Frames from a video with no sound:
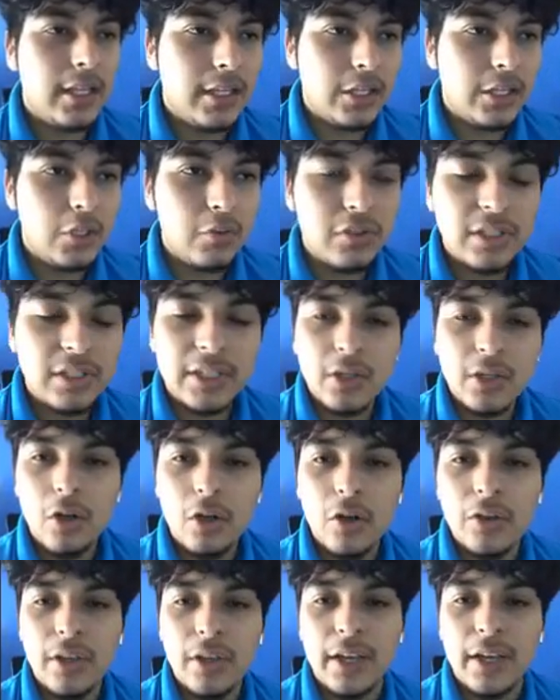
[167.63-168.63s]
usually
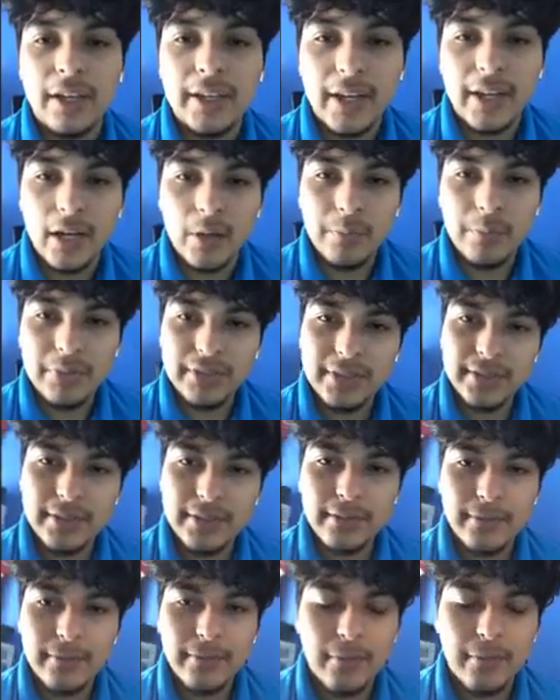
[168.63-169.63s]
called a
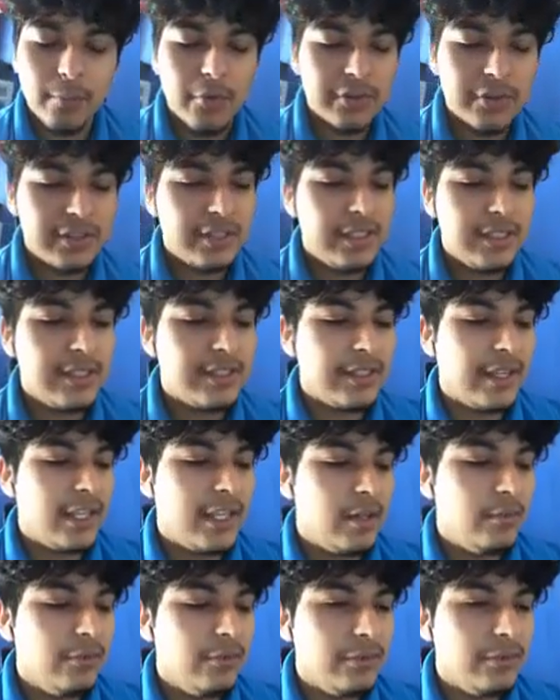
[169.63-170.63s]
carapace for most of these
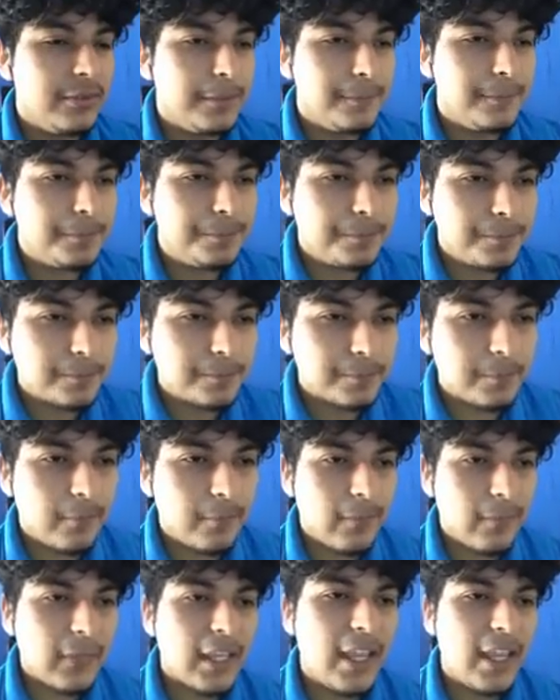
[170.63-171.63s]
animals,
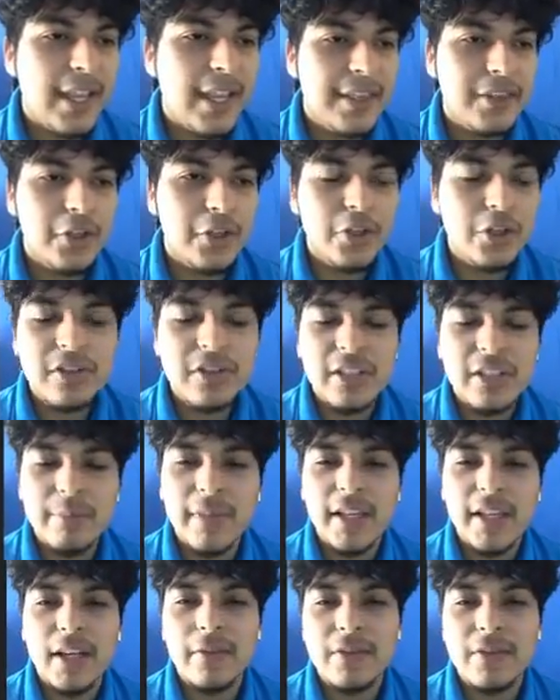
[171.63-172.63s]
and they're usually
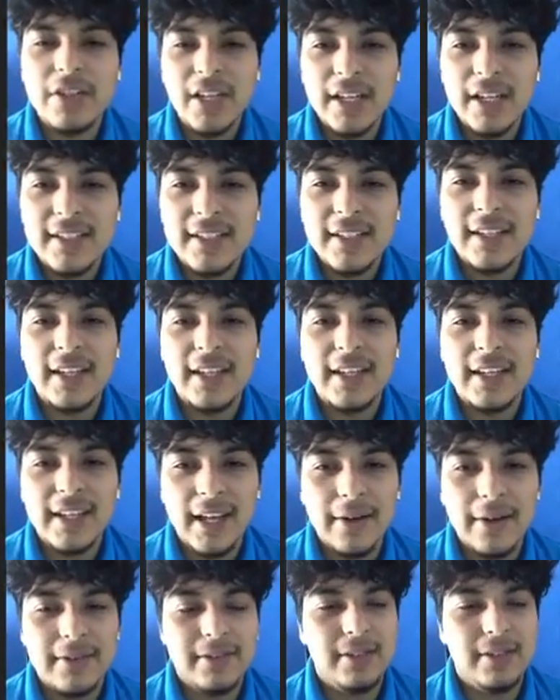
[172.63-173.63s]
made of chitin and
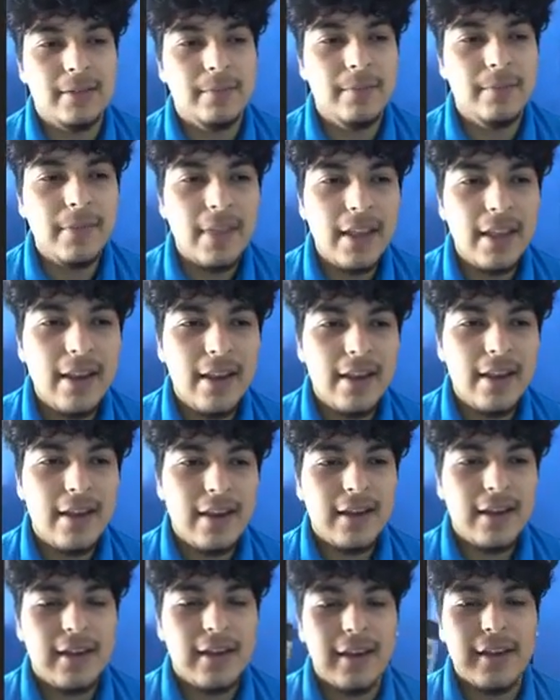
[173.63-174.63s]
calcium.
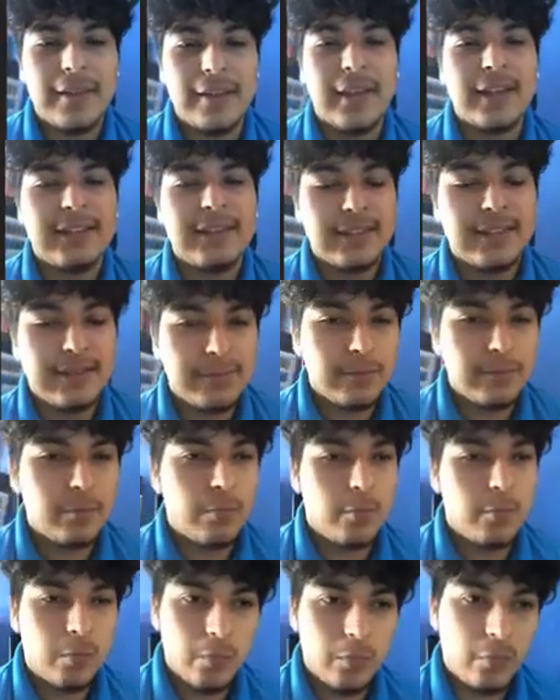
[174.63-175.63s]
And that's
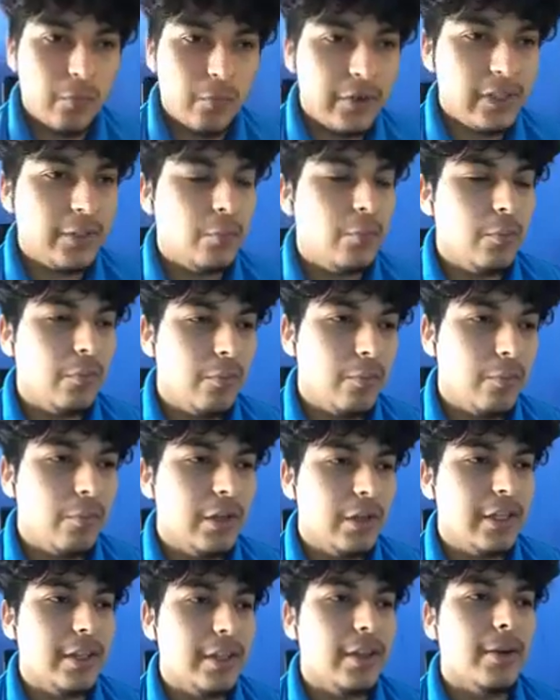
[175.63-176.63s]
really
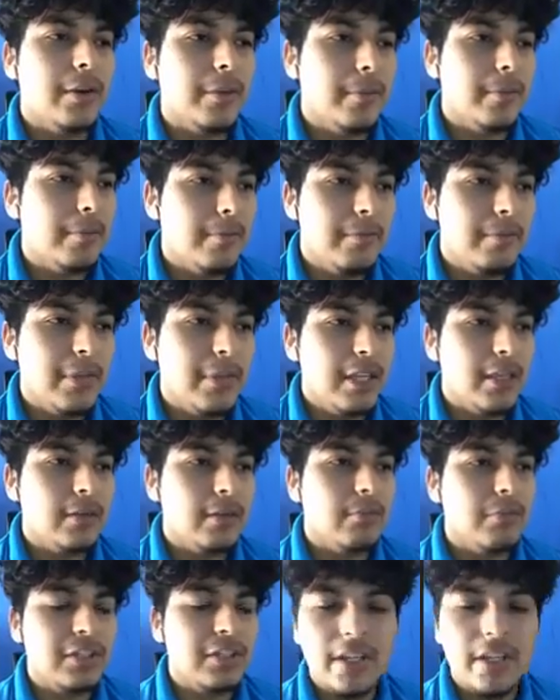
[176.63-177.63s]
the
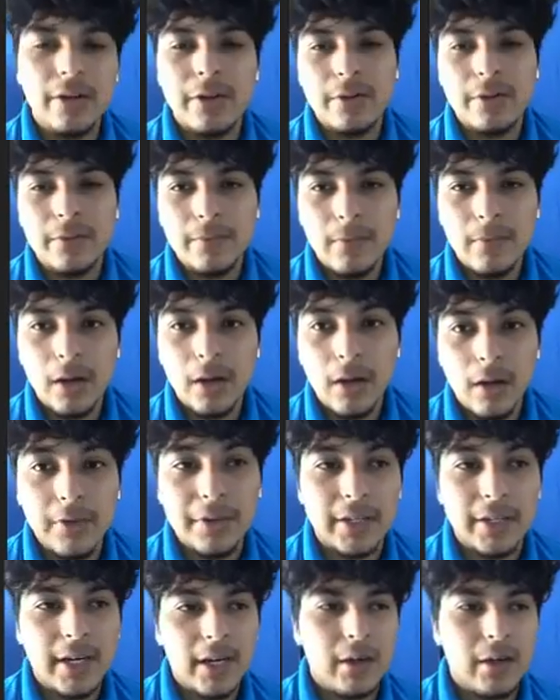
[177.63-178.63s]
main material of
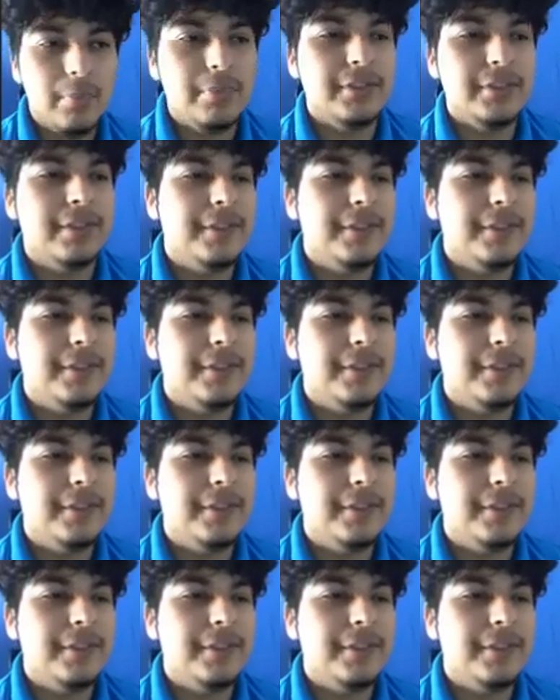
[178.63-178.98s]
the carapace.